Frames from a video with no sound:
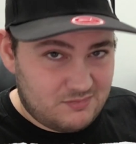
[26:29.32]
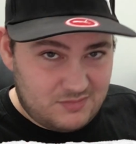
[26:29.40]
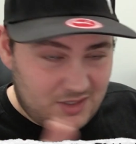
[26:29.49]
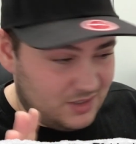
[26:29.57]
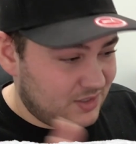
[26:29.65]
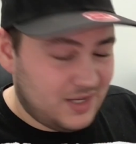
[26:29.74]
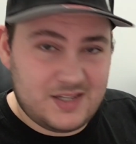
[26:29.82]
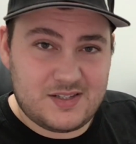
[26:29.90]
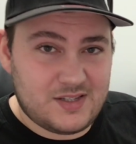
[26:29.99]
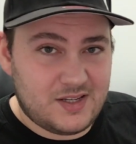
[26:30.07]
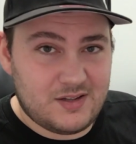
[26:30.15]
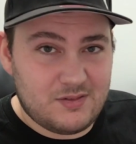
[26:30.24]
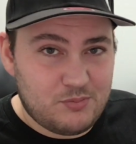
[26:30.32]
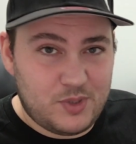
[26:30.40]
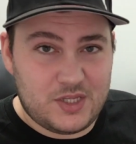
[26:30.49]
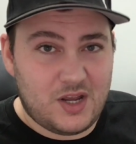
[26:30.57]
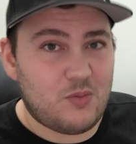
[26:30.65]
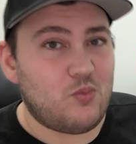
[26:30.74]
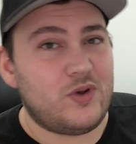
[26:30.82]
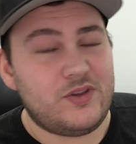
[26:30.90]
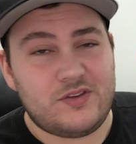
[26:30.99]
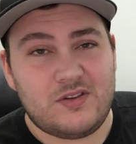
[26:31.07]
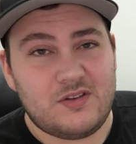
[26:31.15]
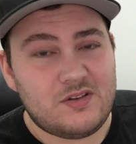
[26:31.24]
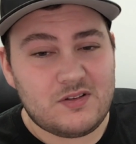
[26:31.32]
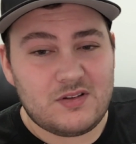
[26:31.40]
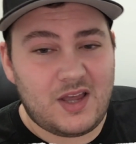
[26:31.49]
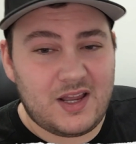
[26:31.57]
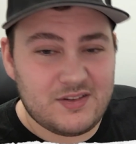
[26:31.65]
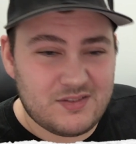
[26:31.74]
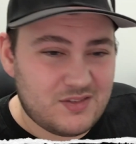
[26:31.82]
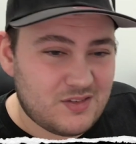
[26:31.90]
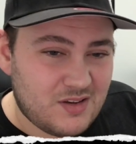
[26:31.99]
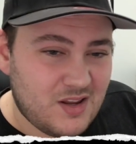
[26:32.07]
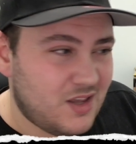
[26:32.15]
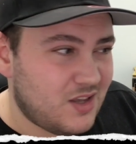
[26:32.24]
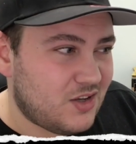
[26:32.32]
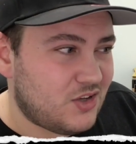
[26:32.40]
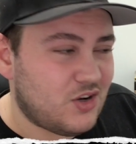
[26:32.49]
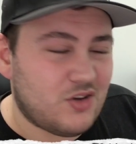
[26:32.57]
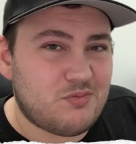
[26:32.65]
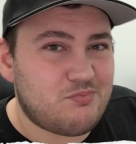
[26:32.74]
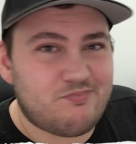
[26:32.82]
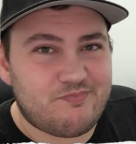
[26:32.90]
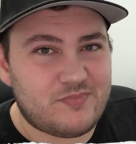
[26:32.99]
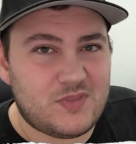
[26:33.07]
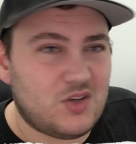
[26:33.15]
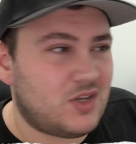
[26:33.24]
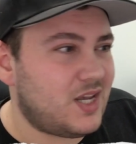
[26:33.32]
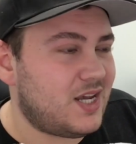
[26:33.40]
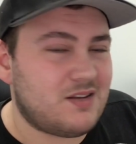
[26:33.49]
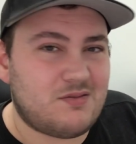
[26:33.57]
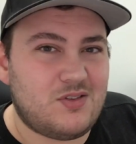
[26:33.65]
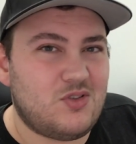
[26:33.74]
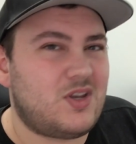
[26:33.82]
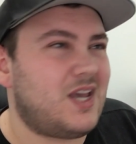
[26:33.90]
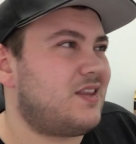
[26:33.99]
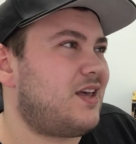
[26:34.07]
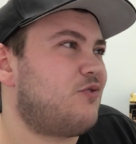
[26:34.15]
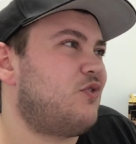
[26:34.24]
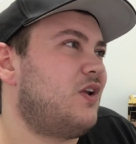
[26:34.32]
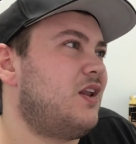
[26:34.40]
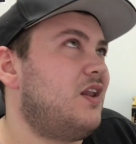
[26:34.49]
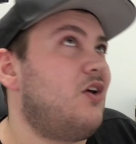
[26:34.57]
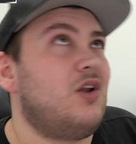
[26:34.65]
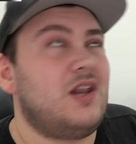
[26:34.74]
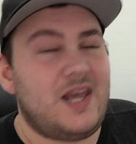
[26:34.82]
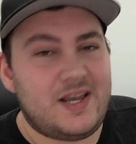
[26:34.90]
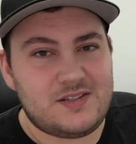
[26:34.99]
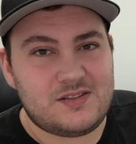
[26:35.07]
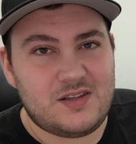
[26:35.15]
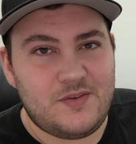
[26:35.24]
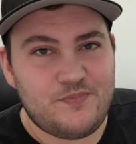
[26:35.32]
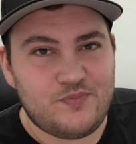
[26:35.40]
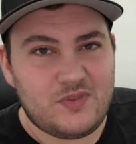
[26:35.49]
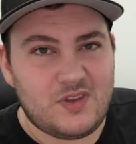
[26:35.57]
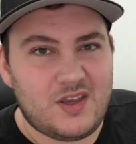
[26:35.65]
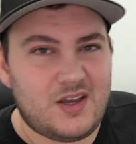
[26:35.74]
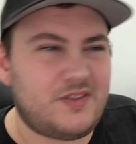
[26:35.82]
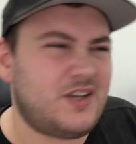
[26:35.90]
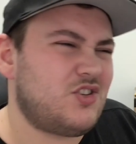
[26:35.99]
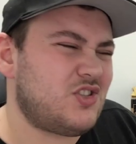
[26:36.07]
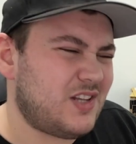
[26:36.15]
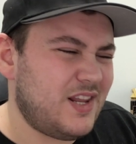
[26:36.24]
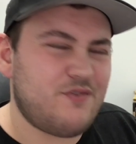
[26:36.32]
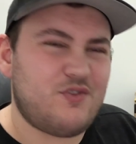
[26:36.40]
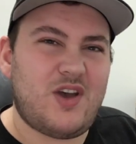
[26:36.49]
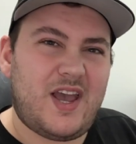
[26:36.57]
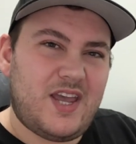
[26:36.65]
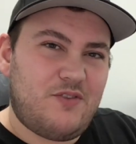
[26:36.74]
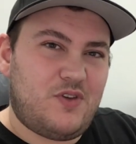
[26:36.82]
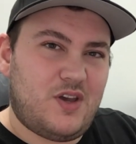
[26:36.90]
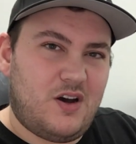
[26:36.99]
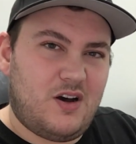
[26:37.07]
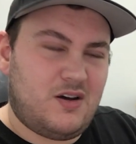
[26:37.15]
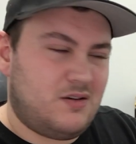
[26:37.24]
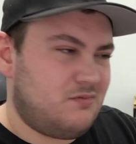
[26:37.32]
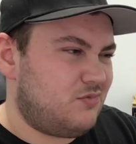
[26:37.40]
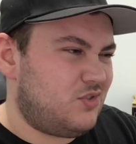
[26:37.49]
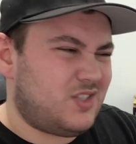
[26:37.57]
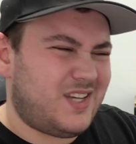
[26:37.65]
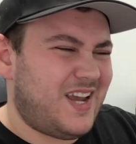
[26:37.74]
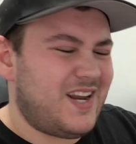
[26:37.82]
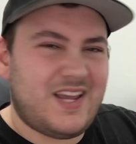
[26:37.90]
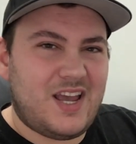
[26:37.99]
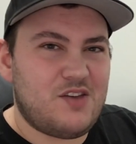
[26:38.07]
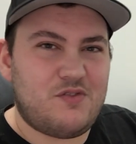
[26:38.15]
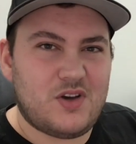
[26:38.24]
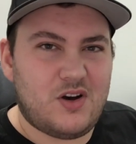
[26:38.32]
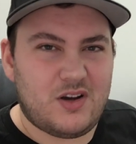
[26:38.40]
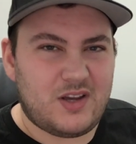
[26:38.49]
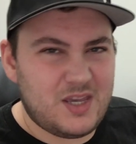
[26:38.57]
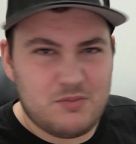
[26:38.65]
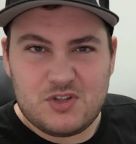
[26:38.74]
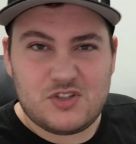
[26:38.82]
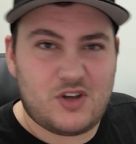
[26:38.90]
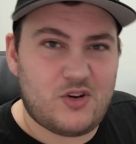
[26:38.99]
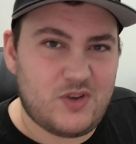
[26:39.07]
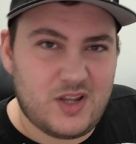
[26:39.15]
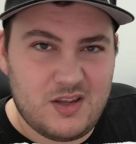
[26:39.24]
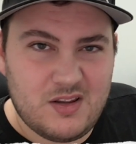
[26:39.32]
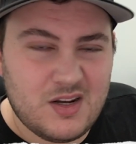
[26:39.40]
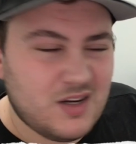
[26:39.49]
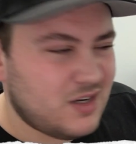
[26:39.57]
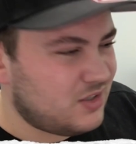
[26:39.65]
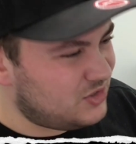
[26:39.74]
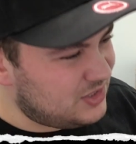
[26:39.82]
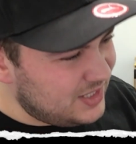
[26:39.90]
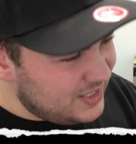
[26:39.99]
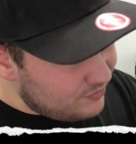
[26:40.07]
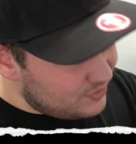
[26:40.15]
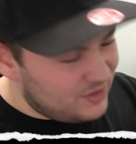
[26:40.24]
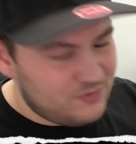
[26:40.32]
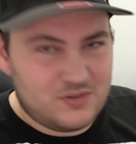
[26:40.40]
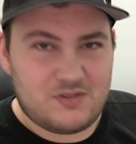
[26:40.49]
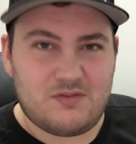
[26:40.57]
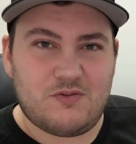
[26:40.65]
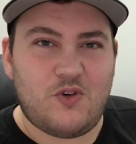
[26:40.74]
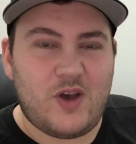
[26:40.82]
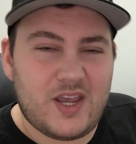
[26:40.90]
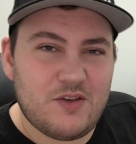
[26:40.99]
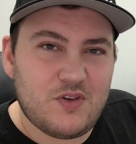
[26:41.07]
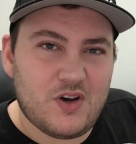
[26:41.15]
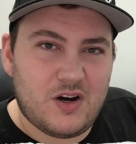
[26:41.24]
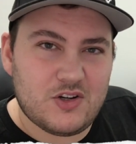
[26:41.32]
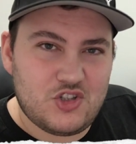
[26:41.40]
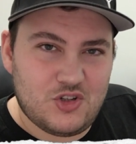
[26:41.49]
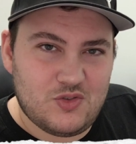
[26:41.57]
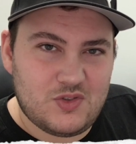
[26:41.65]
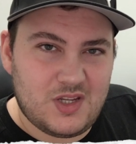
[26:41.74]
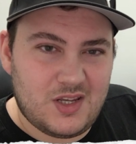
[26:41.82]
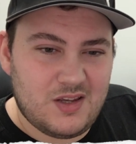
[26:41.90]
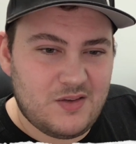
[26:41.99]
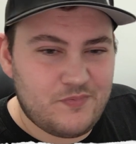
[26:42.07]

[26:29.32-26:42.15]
and that's it. Be done with, and you know. You get that for a lot less. And then just leave your AVR, just get any AVR, keep your Sony, just leave that for AVR duty.